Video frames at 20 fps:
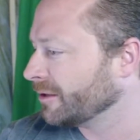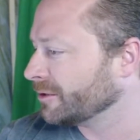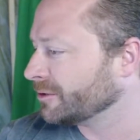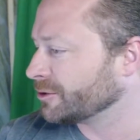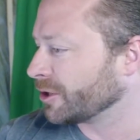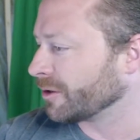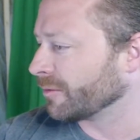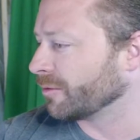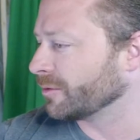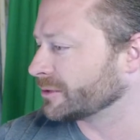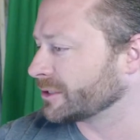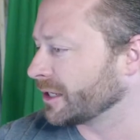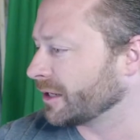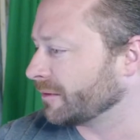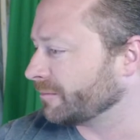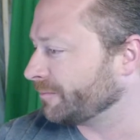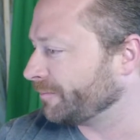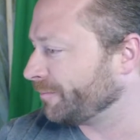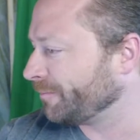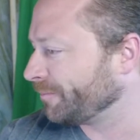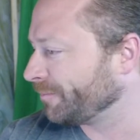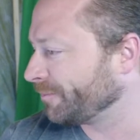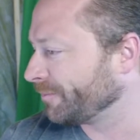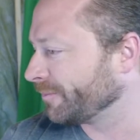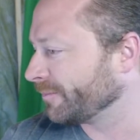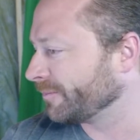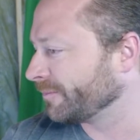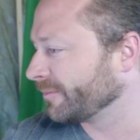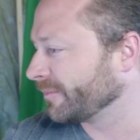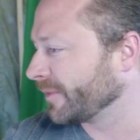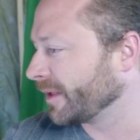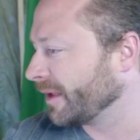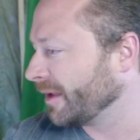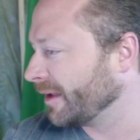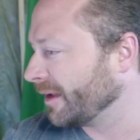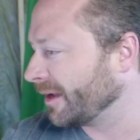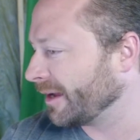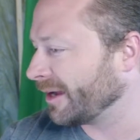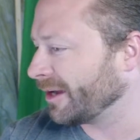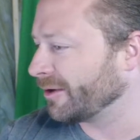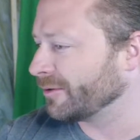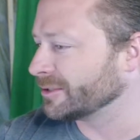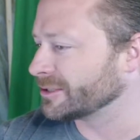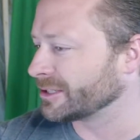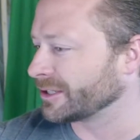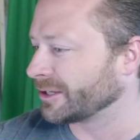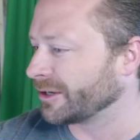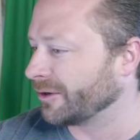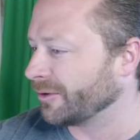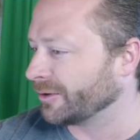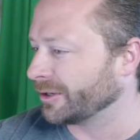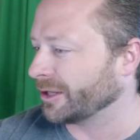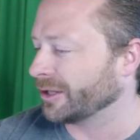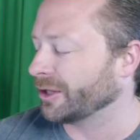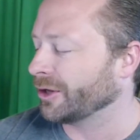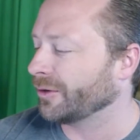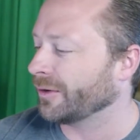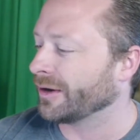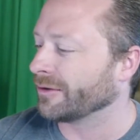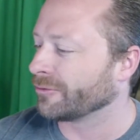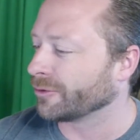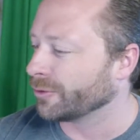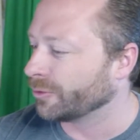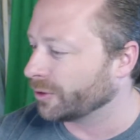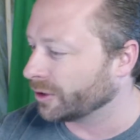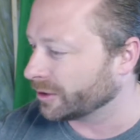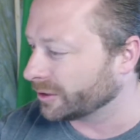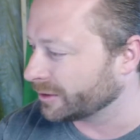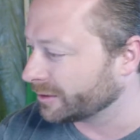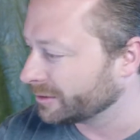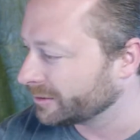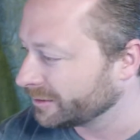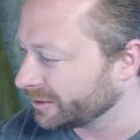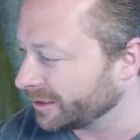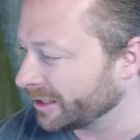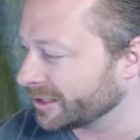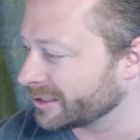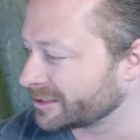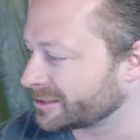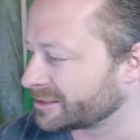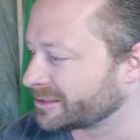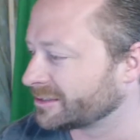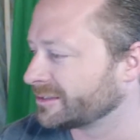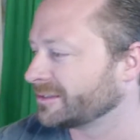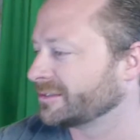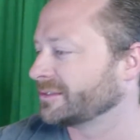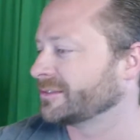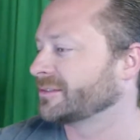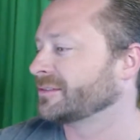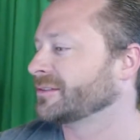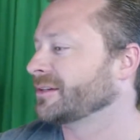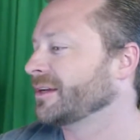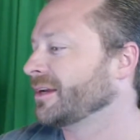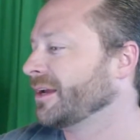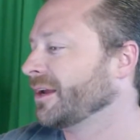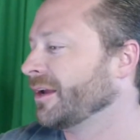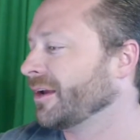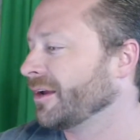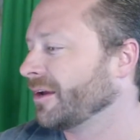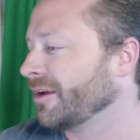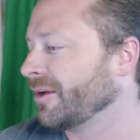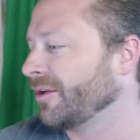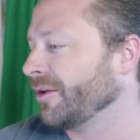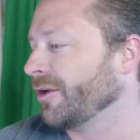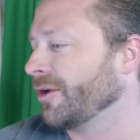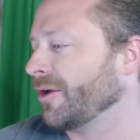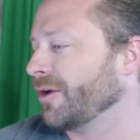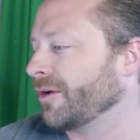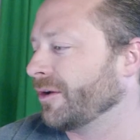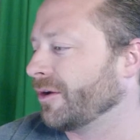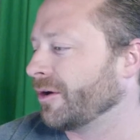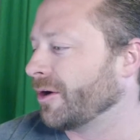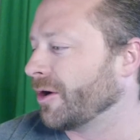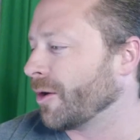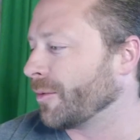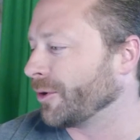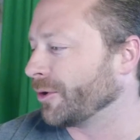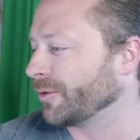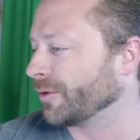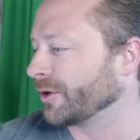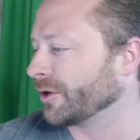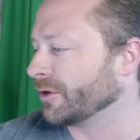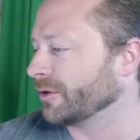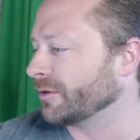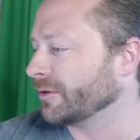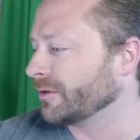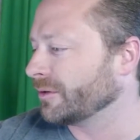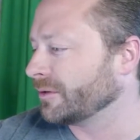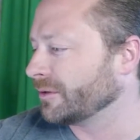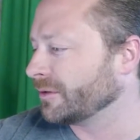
Jeremy, what's up? How is it going? Hello, everyone. Yes. Hope we're doing good.